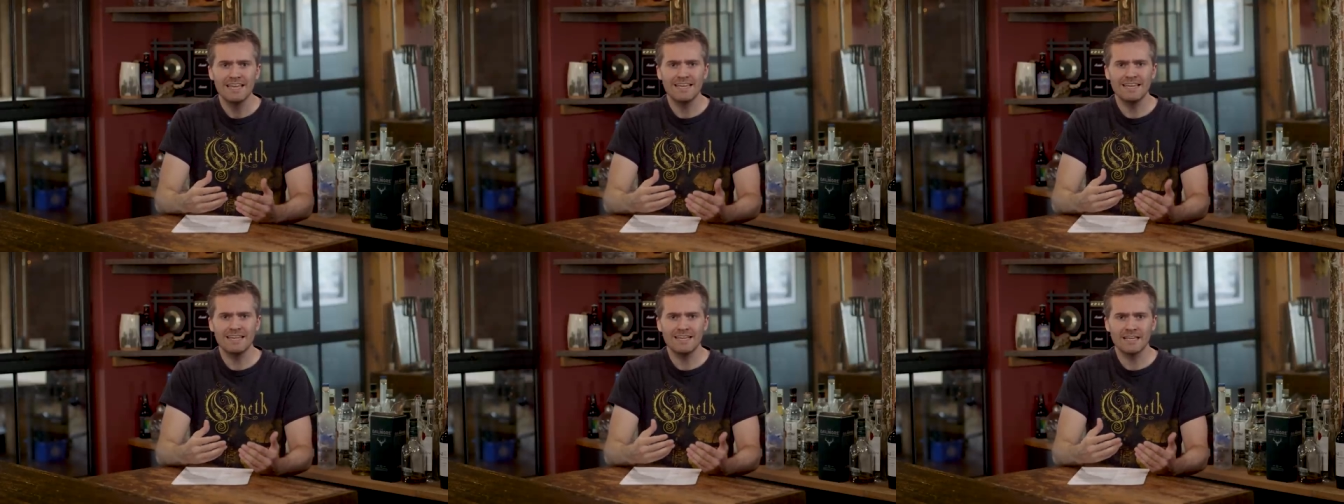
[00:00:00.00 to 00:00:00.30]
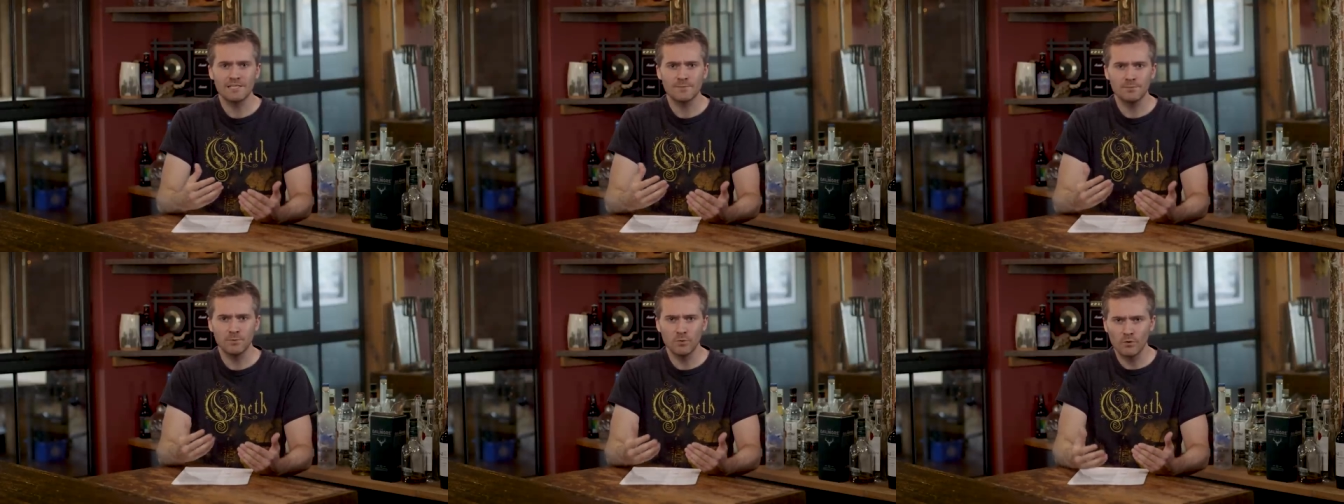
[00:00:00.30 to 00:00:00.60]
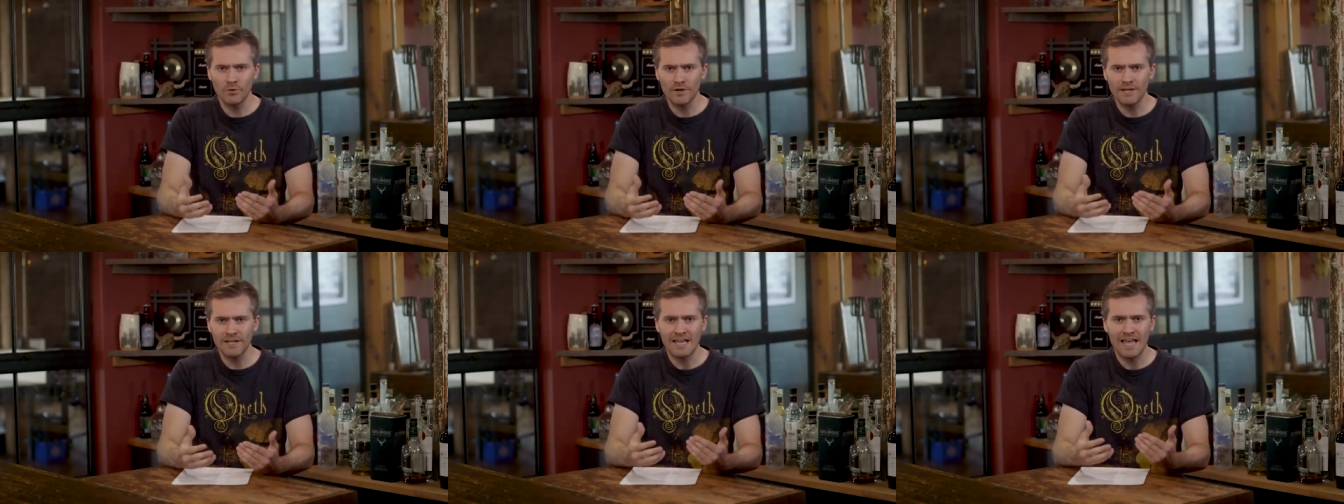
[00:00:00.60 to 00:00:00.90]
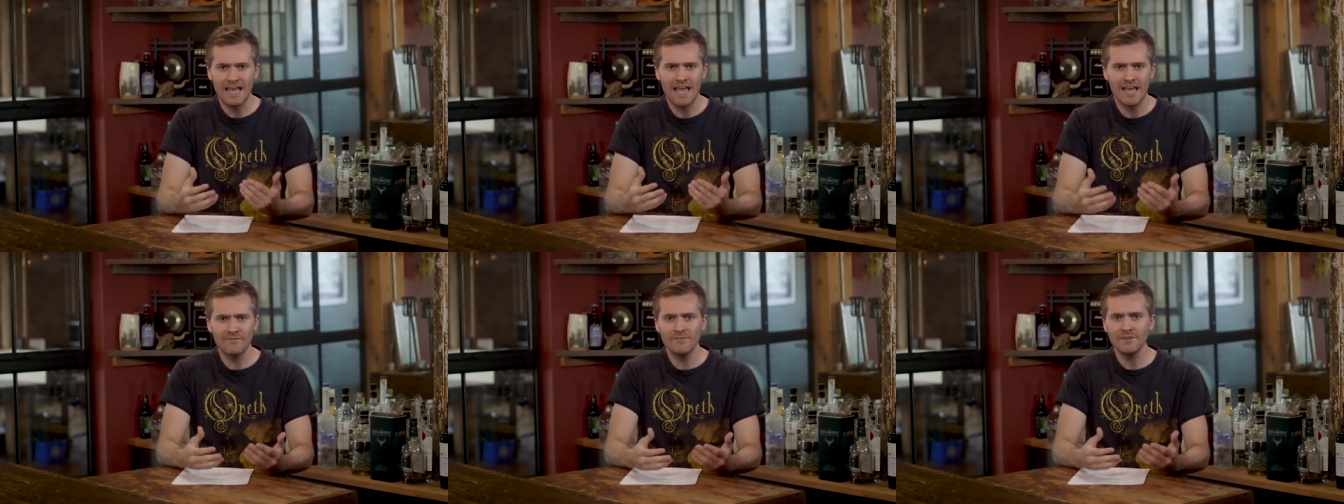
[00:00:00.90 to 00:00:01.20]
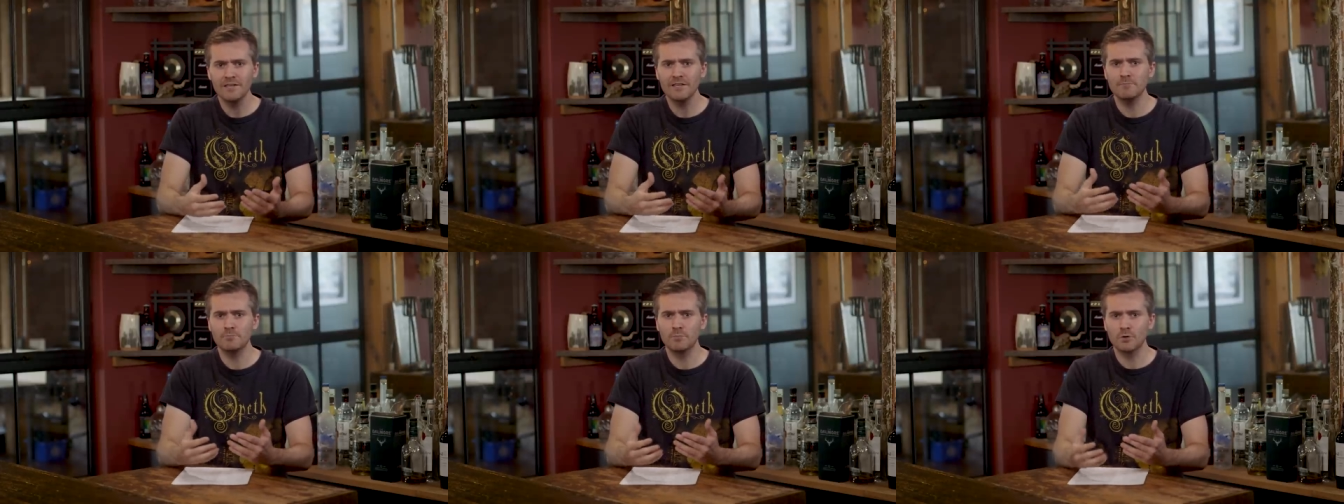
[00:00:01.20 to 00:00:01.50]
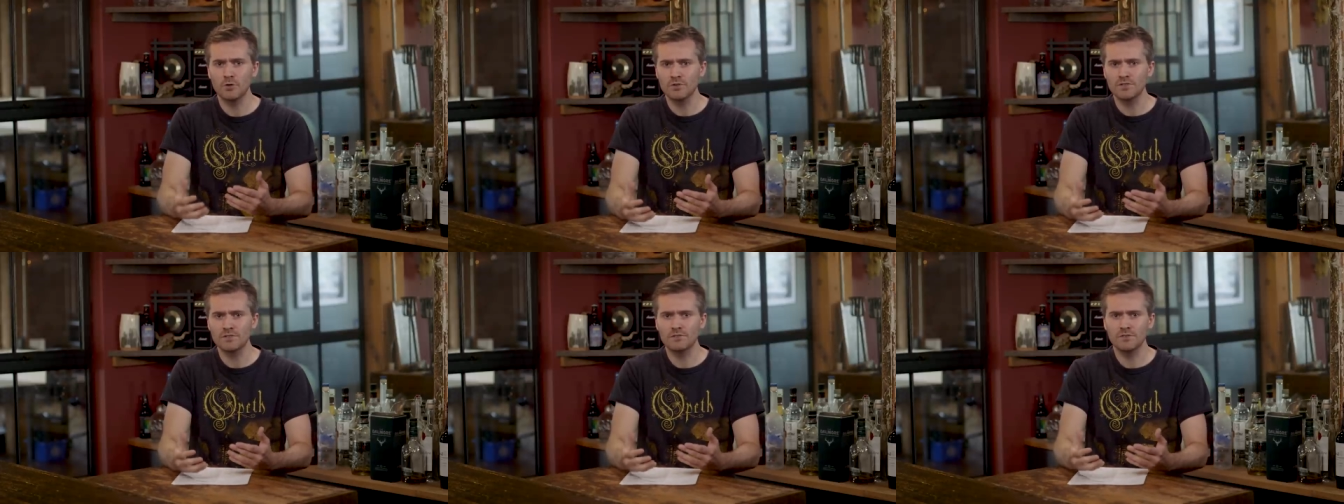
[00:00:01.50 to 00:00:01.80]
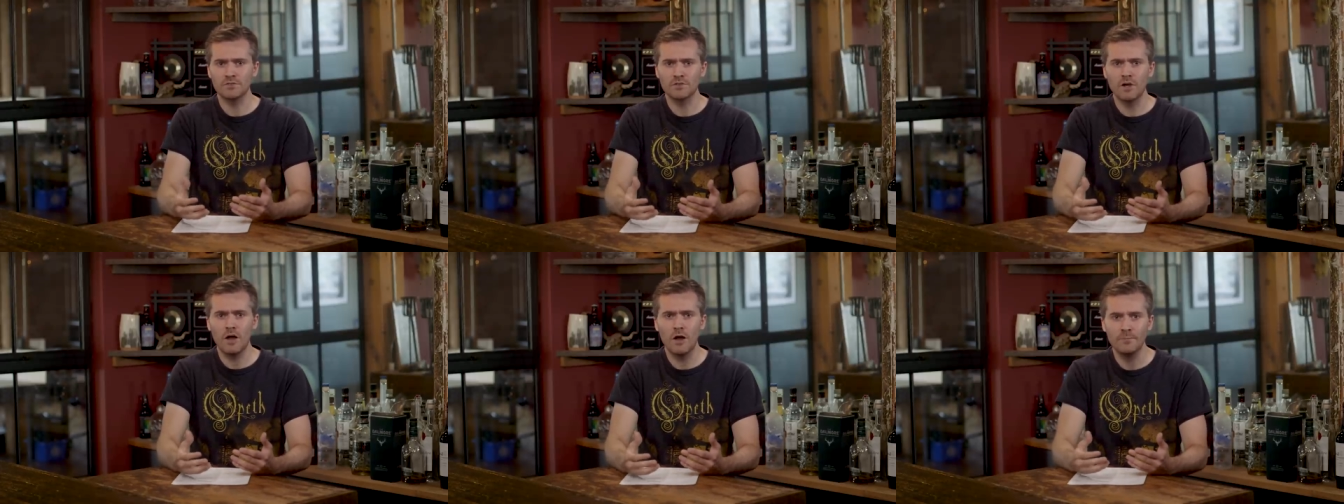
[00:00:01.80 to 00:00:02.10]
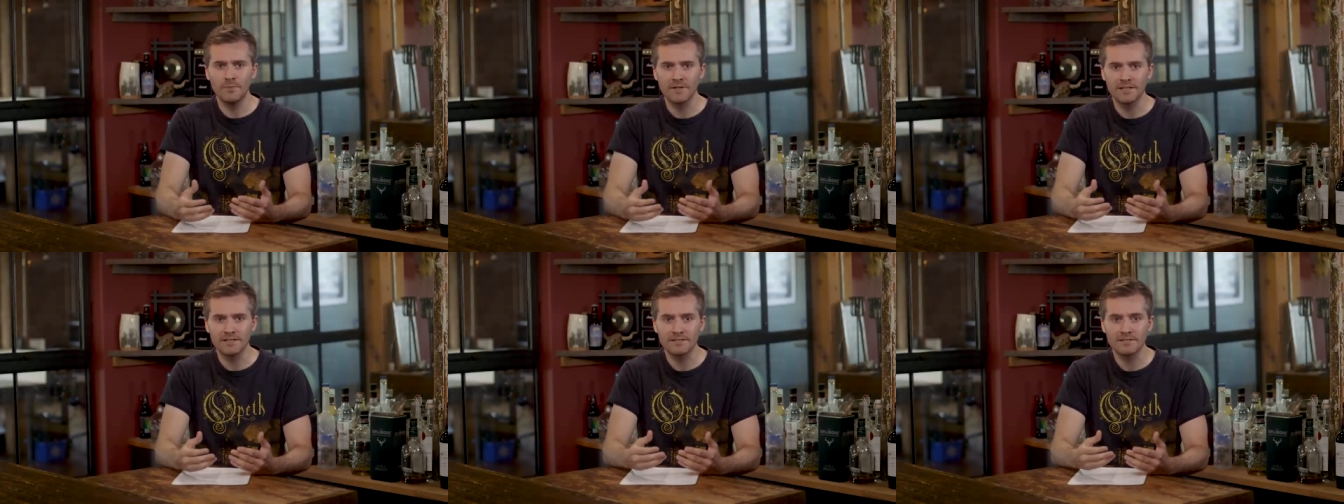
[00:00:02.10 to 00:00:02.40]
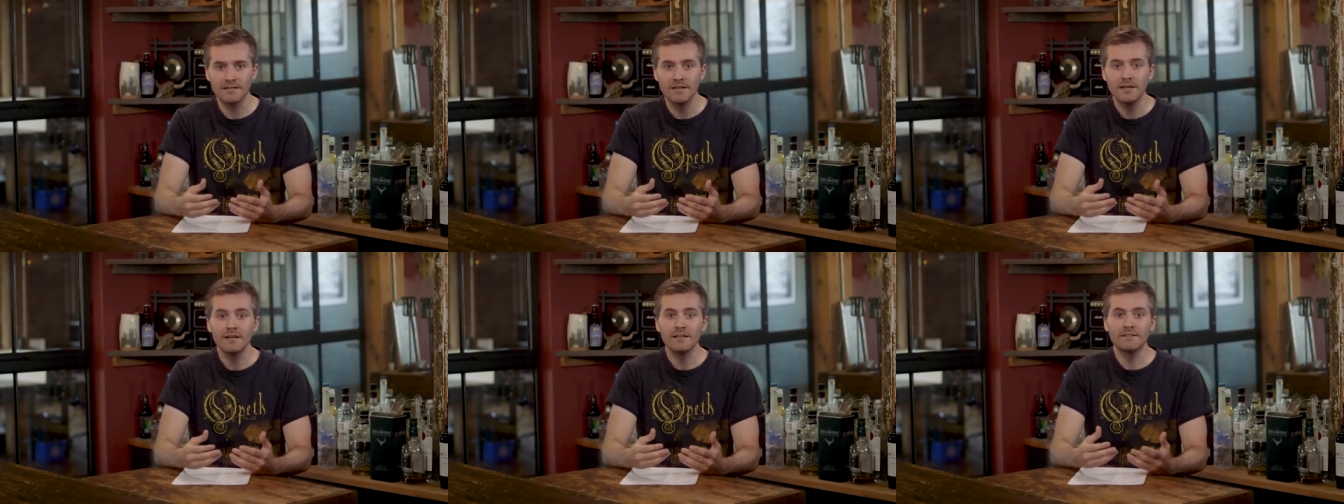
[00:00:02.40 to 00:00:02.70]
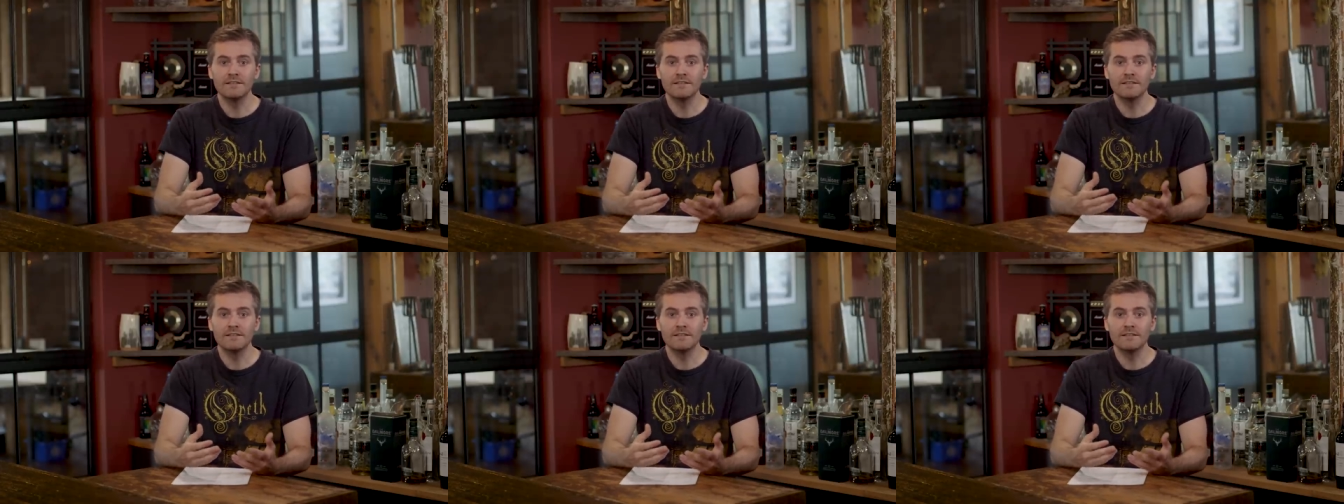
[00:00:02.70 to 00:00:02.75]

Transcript: in exploring heavy and personal topics.